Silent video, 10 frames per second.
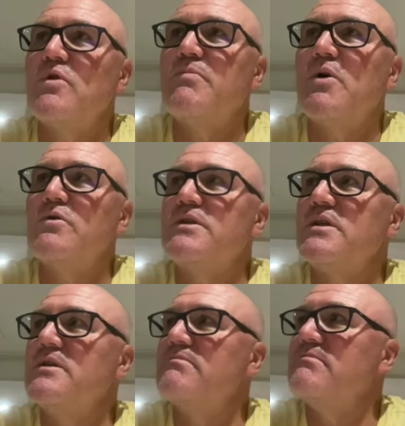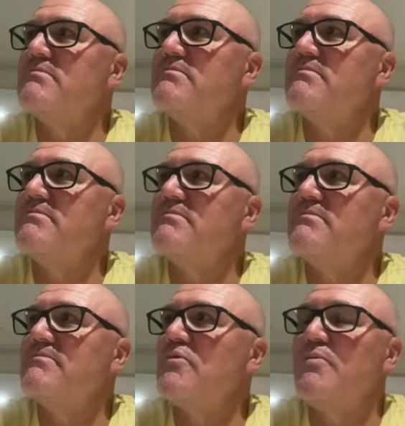post it.
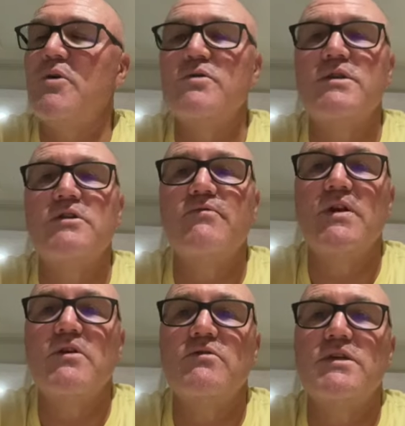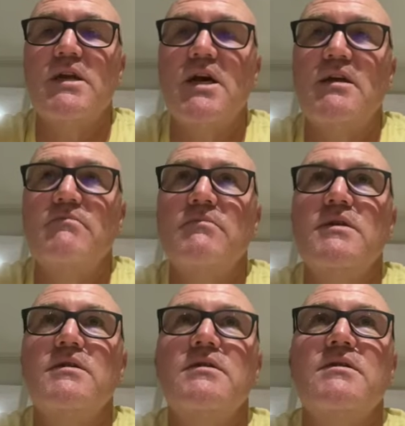We'll post this video tonight,
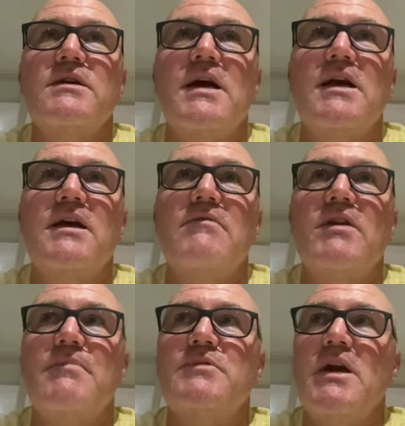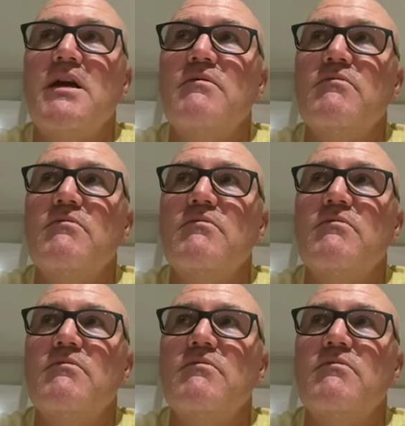kind of give an update.